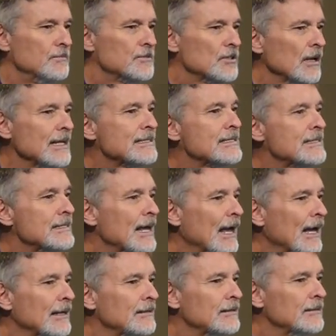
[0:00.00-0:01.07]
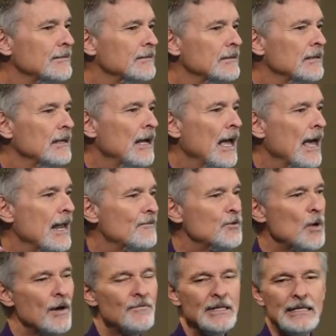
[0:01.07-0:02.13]
So let's stand. And if
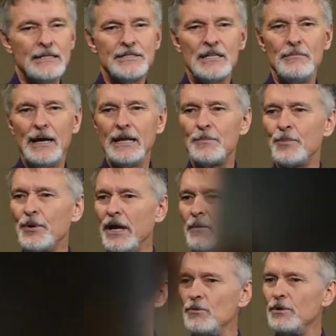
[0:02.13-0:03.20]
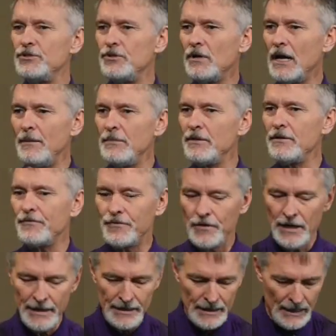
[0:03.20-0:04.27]
you have need of somebody praying with you, would you come to the
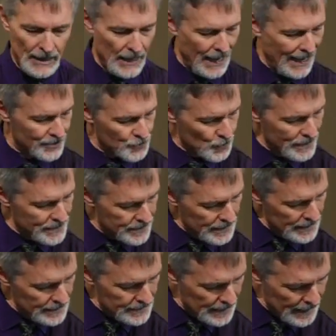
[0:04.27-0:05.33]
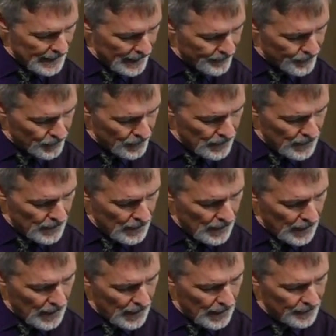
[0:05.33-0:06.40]
front as we sing together,
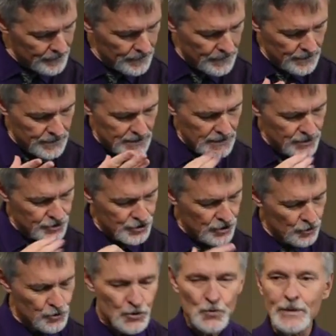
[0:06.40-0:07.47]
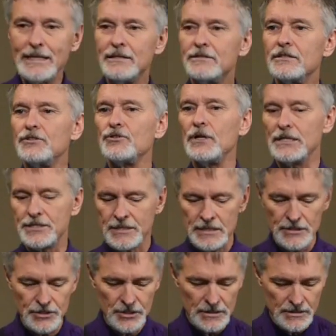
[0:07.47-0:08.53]
'Tis So Sweet to Trust
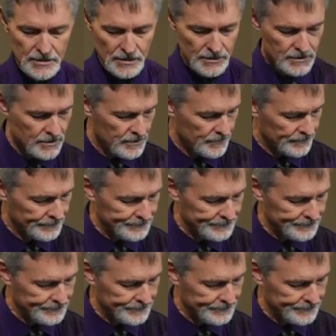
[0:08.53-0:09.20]
in Jesus.